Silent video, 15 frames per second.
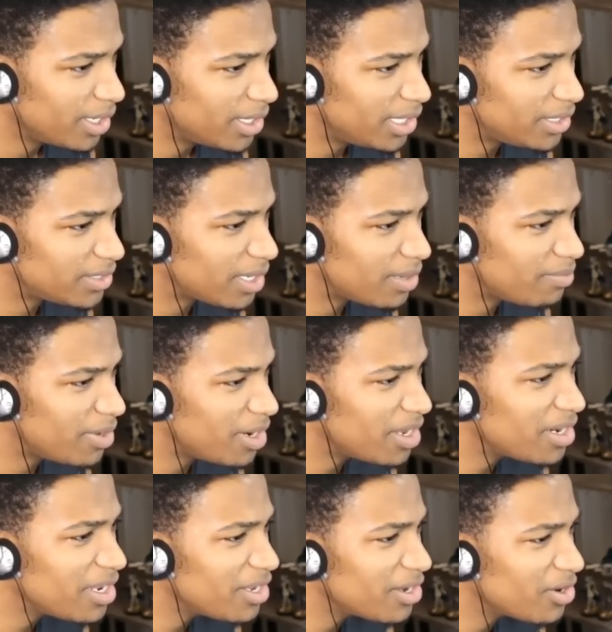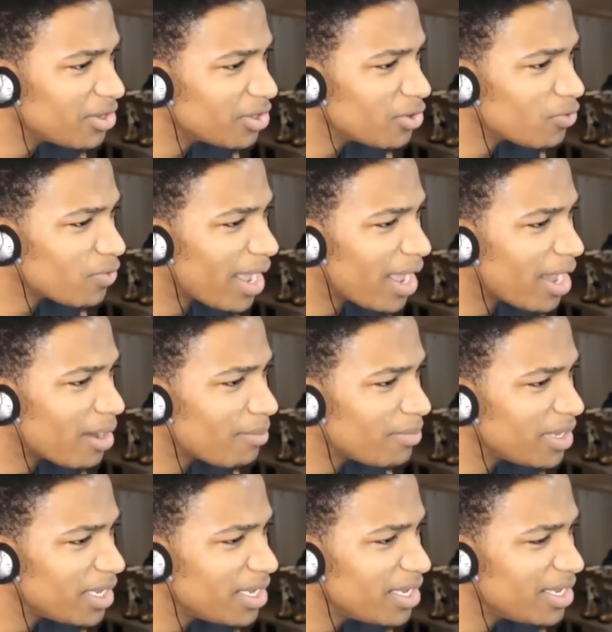She said, money all around
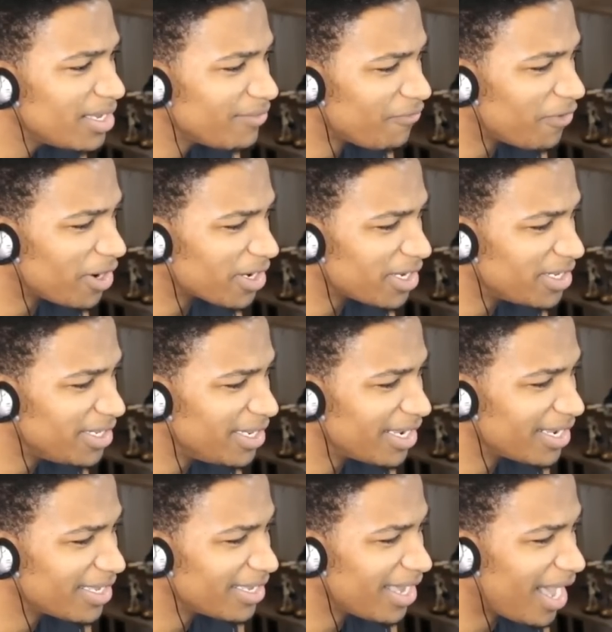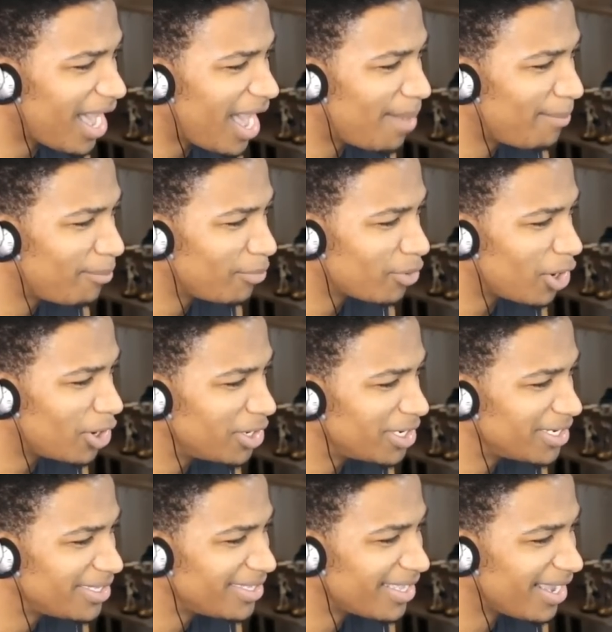me. Fucking nigga, I'm
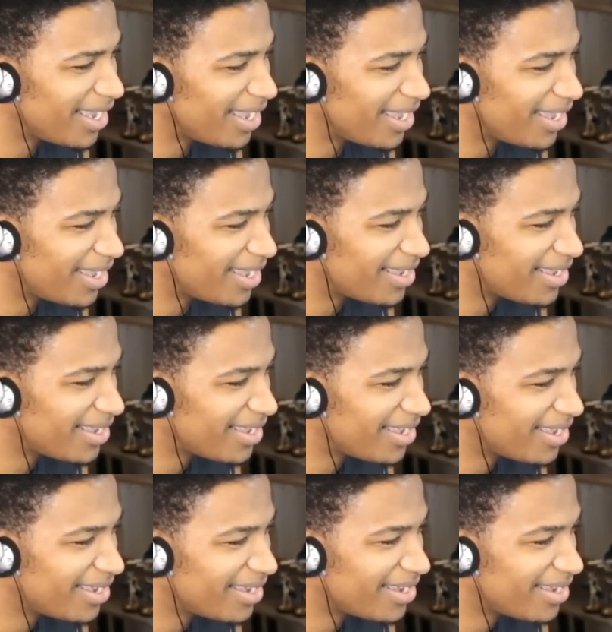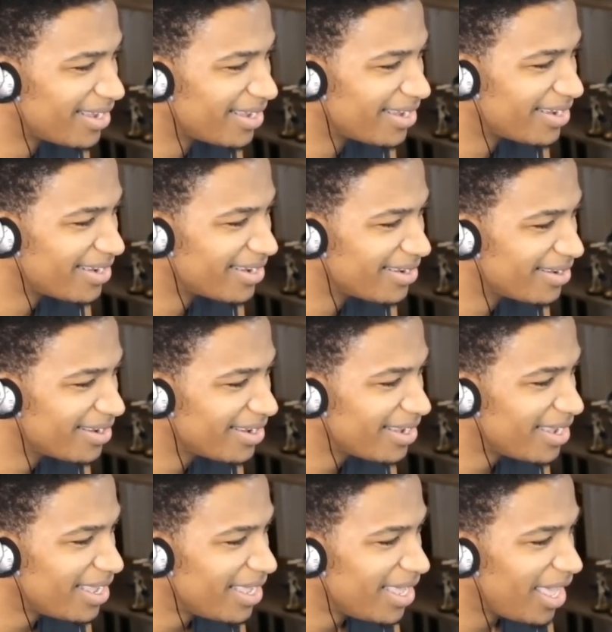gonna die.
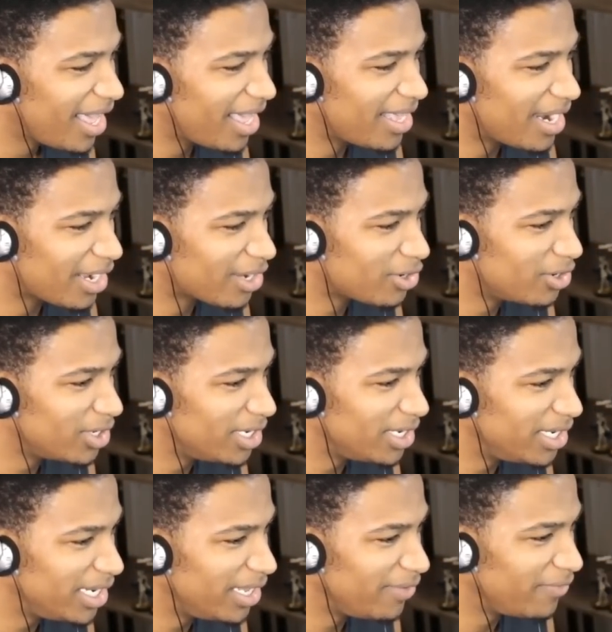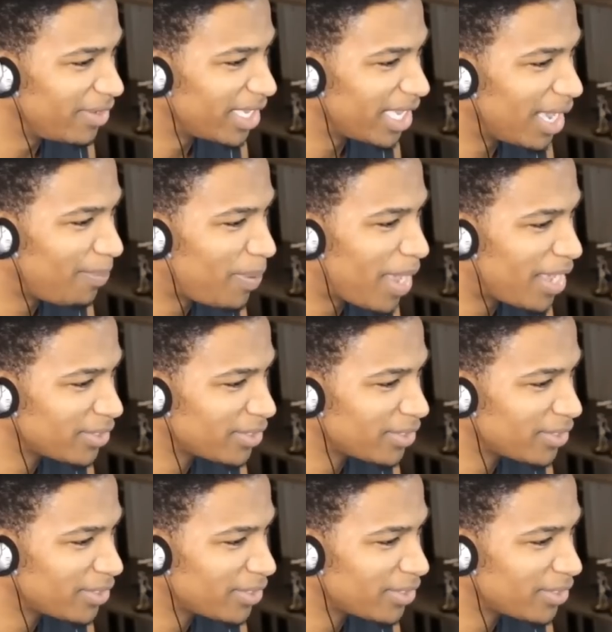And I couldn't even get